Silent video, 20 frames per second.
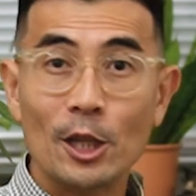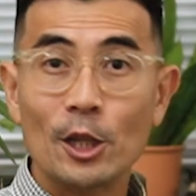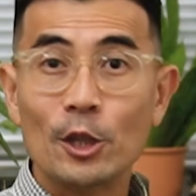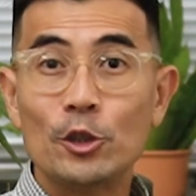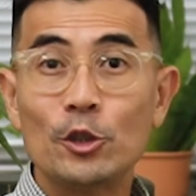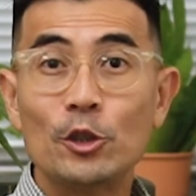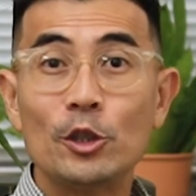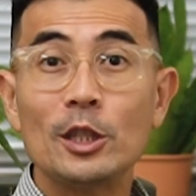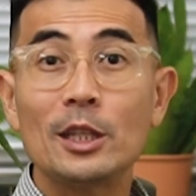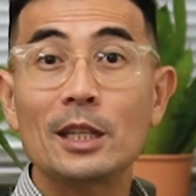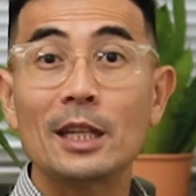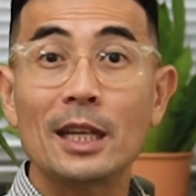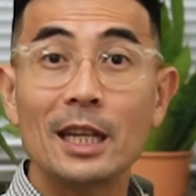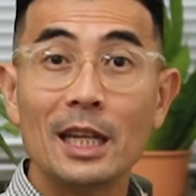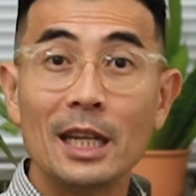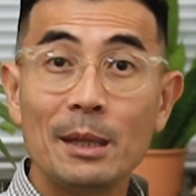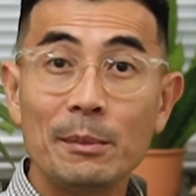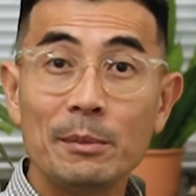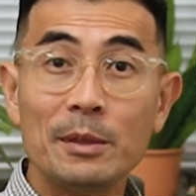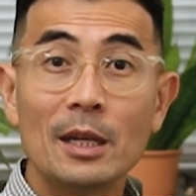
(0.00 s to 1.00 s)
She
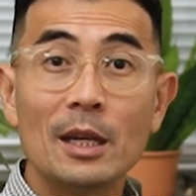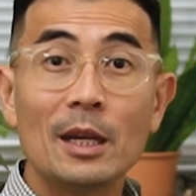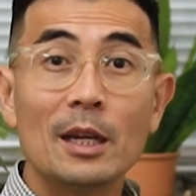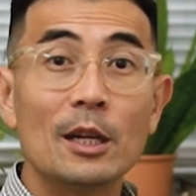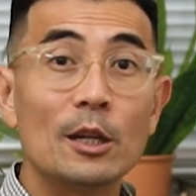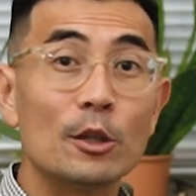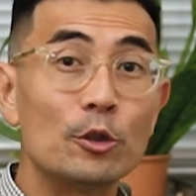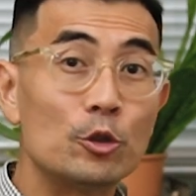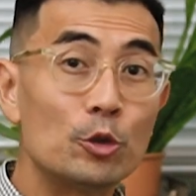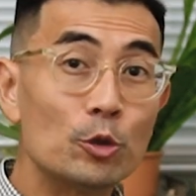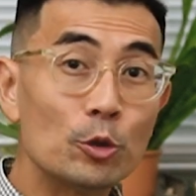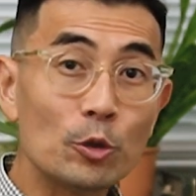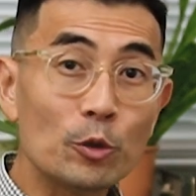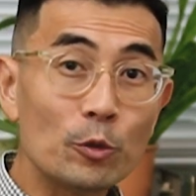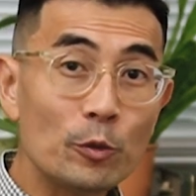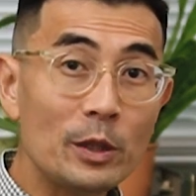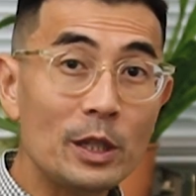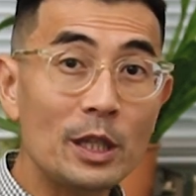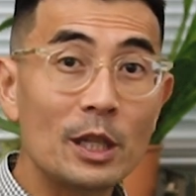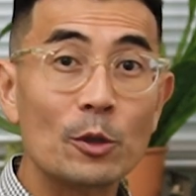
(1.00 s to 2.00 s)
claimed her
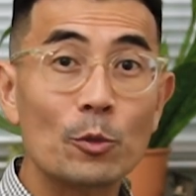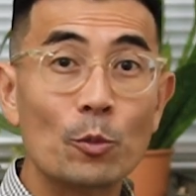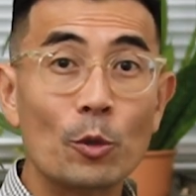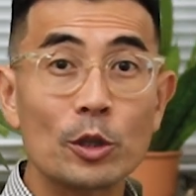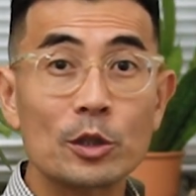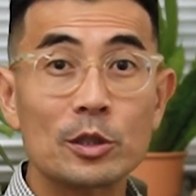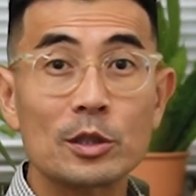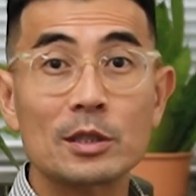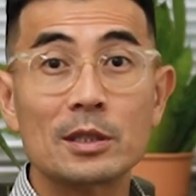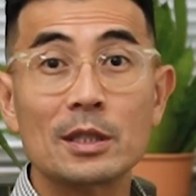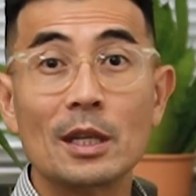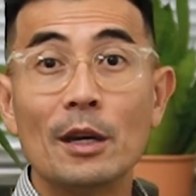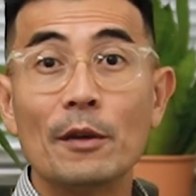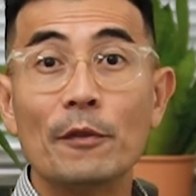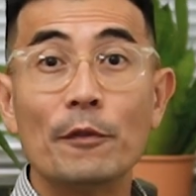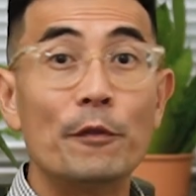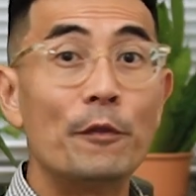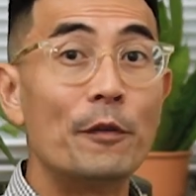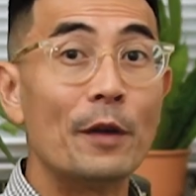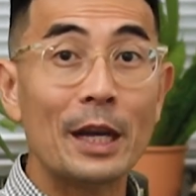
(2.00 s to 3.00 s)
jewellery and watches
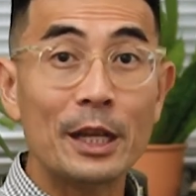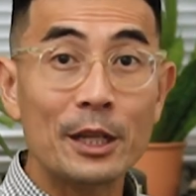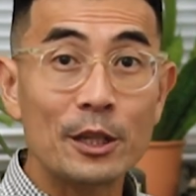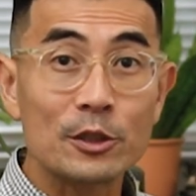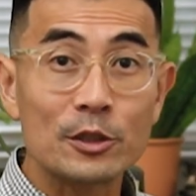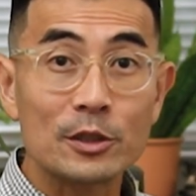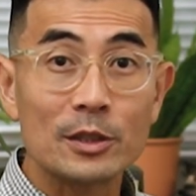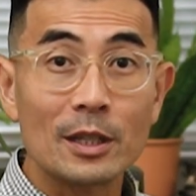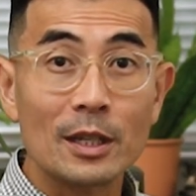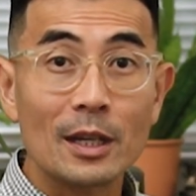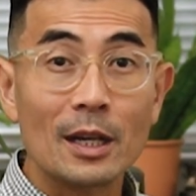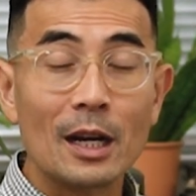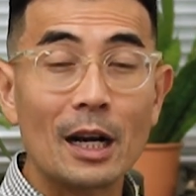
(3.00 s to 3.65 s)
vanished